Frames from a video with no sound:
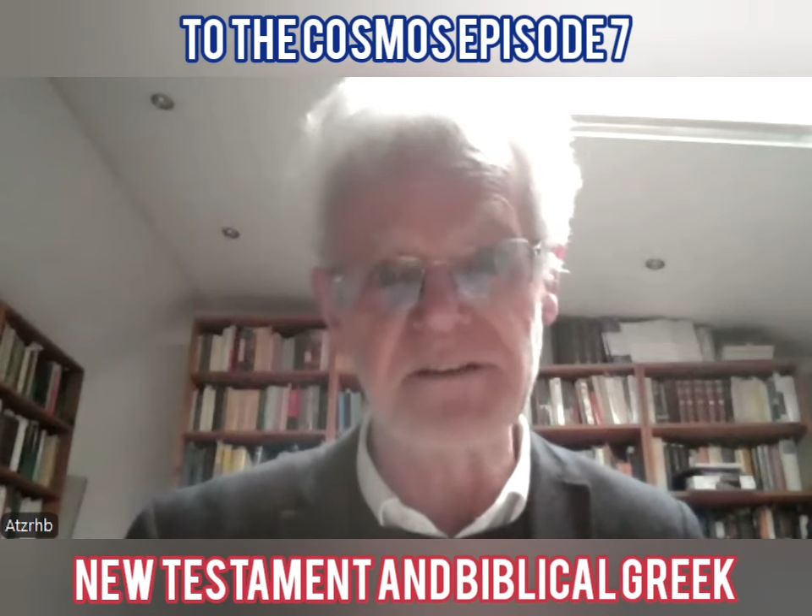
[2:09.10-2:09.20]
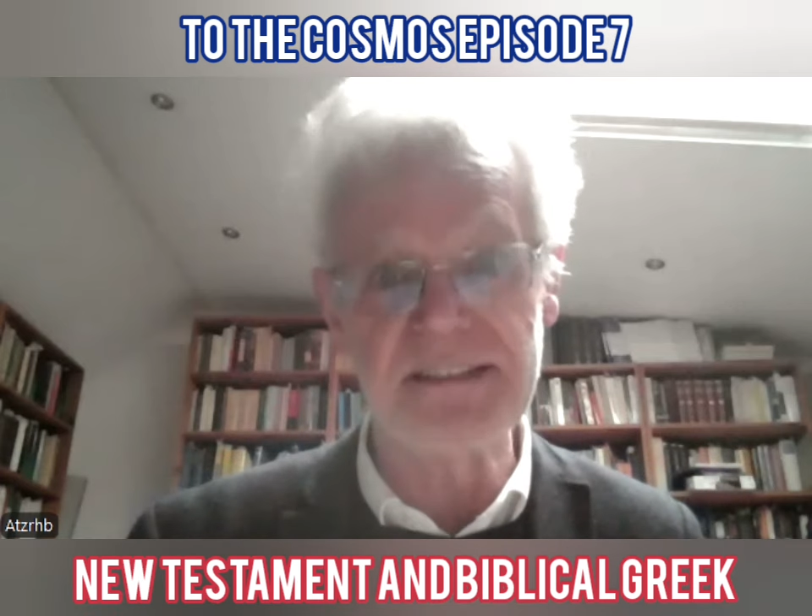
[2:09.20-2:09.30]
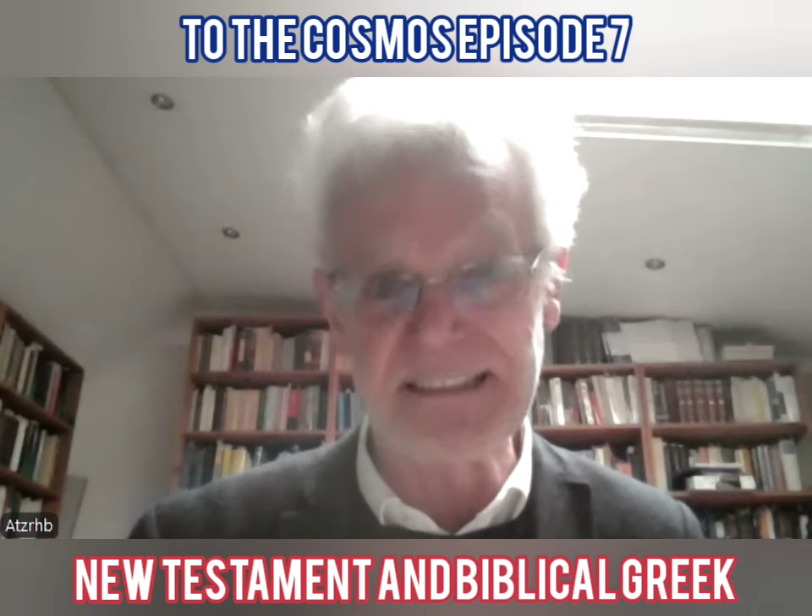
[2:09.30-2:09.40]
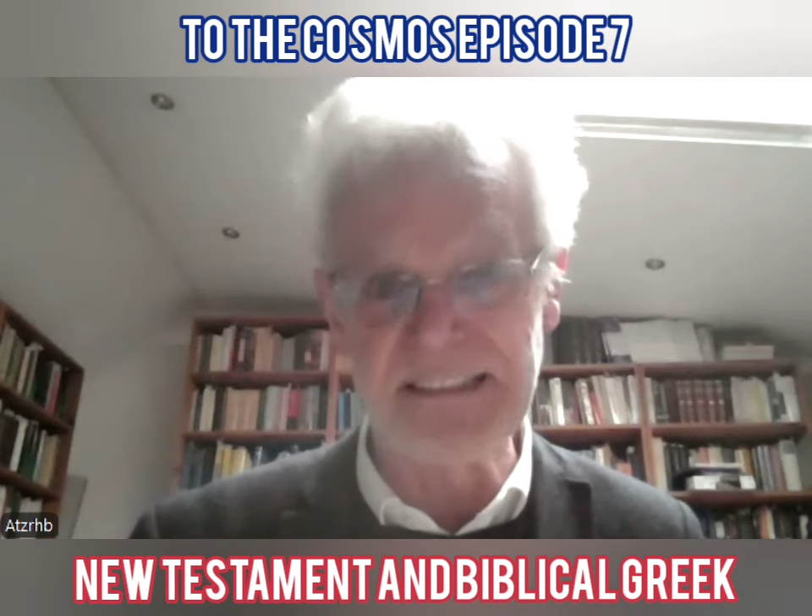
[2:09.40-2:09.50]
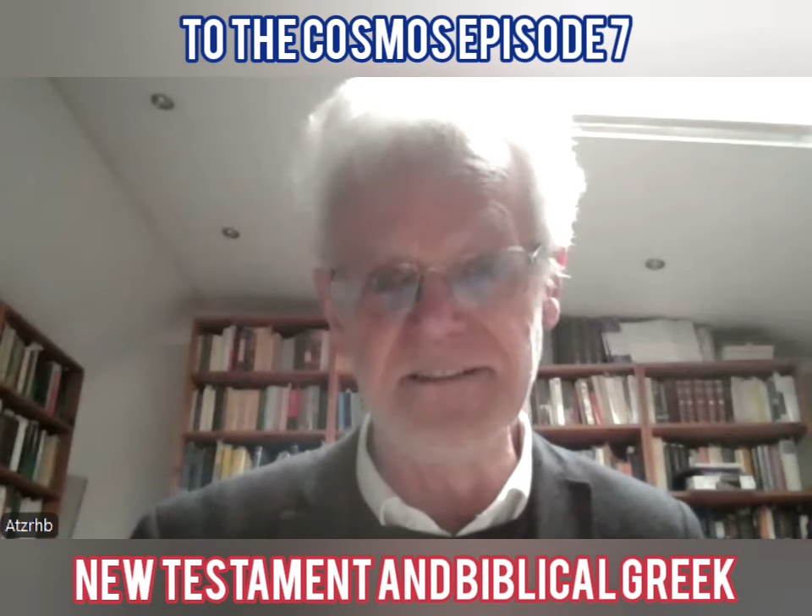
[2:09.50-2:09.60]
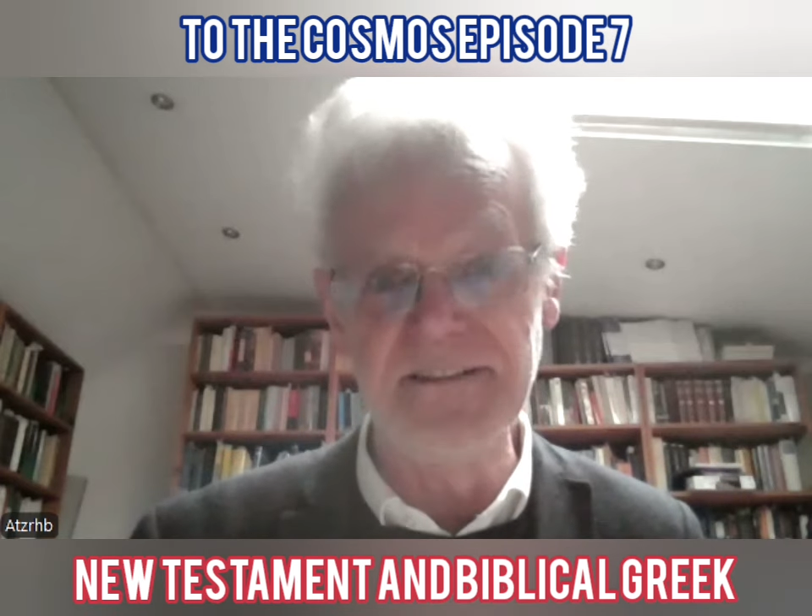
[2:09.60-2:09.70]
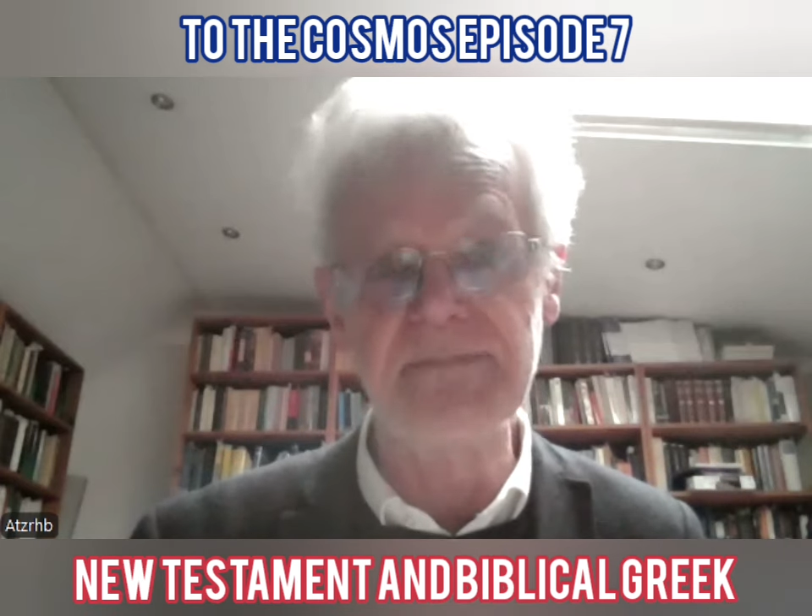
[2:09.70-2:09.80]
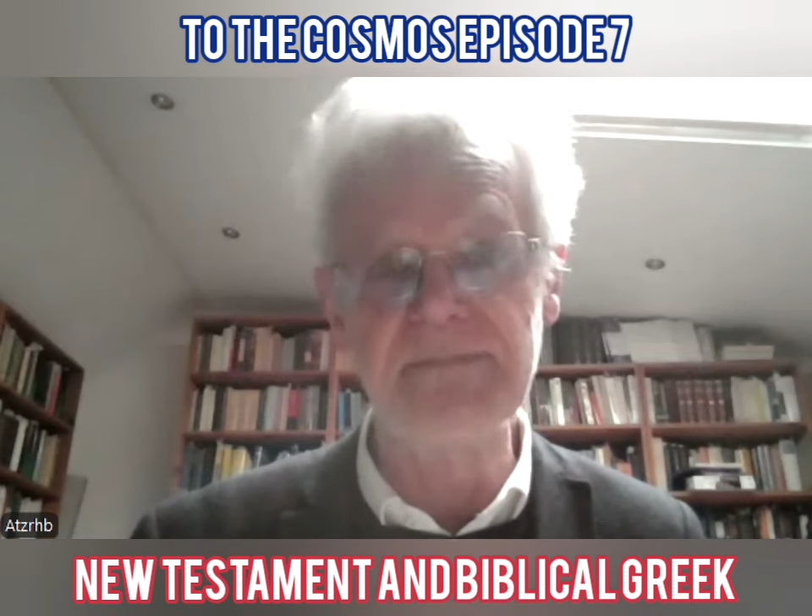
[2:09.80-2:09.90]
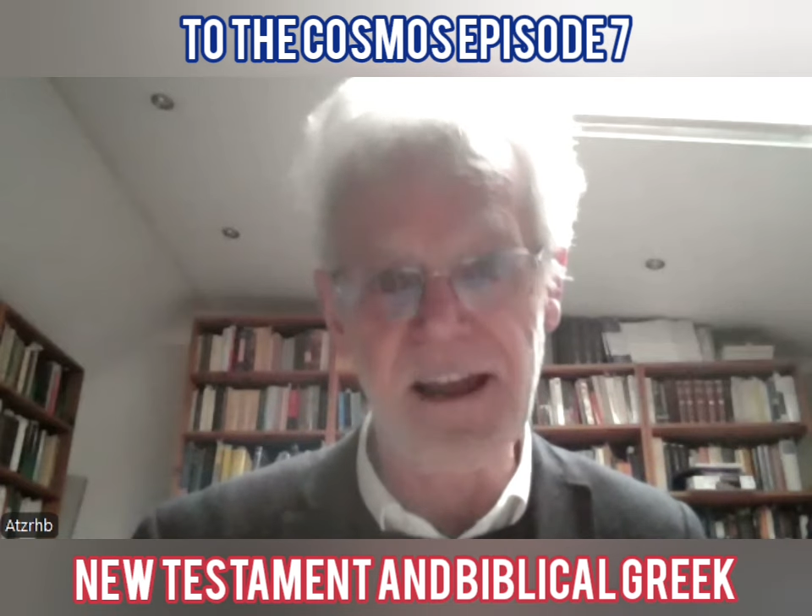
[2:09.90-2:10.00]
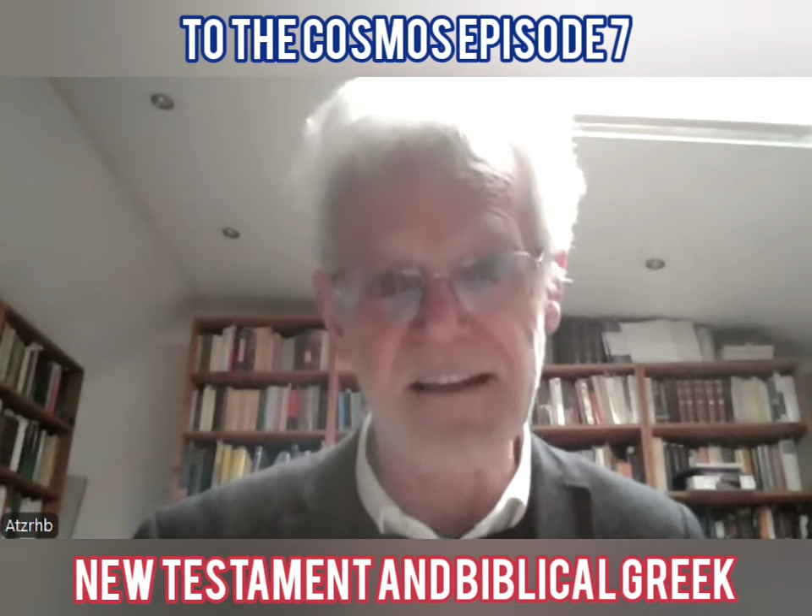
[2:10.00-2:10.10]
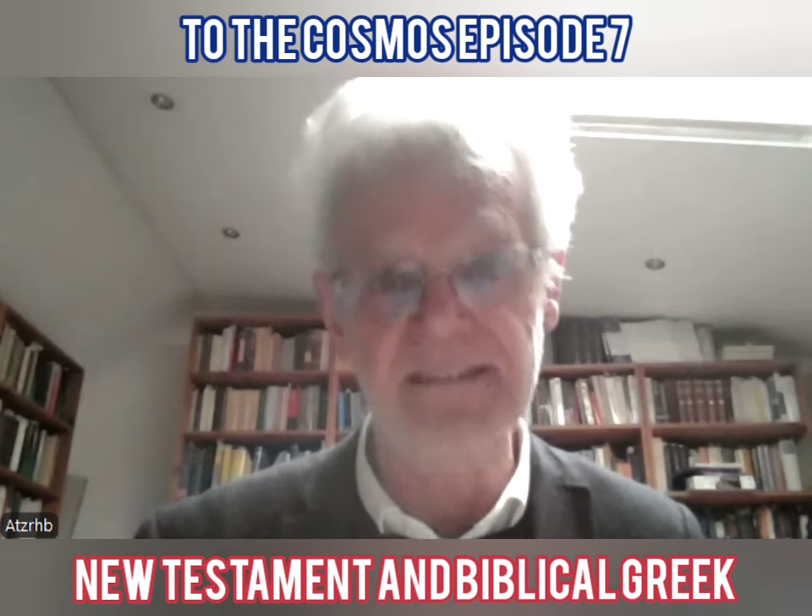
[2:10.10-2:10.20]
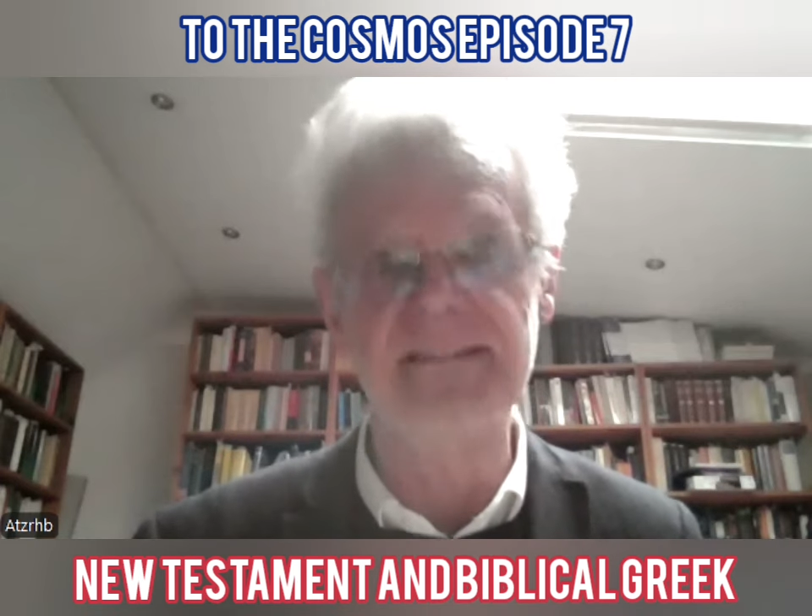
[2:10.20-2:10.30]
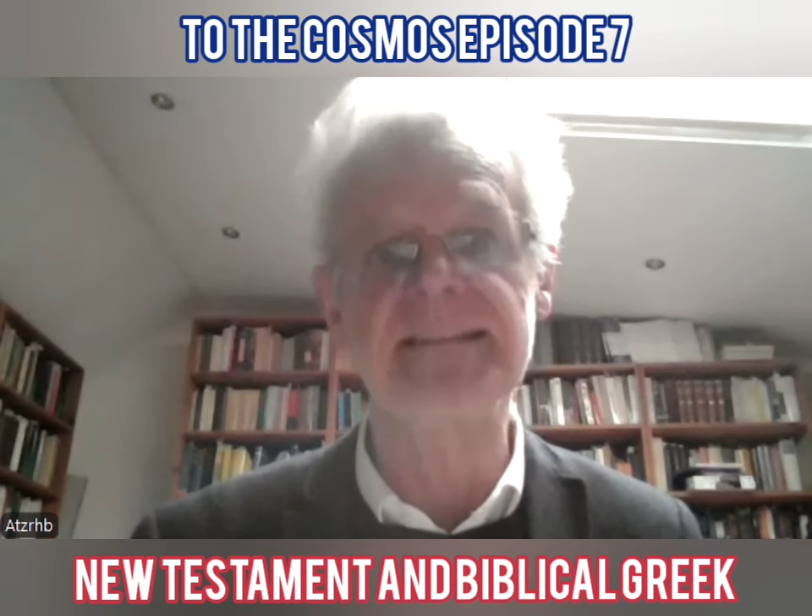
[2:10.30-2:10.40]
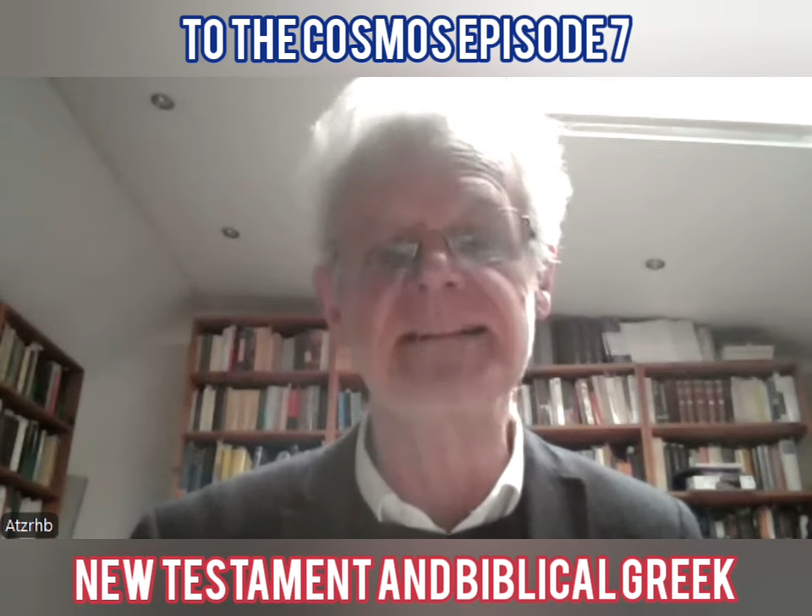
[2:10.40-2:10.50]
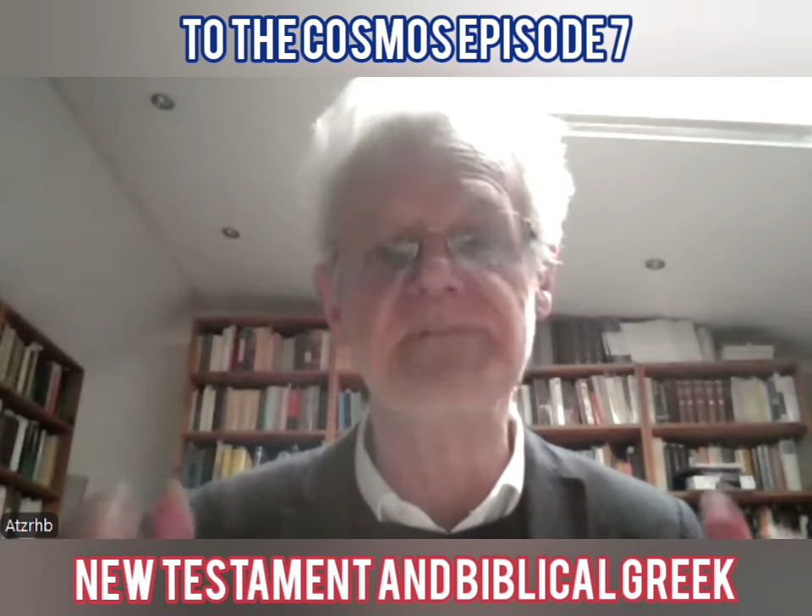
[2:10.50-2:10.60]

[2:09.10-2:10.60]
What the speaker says: you're still dependent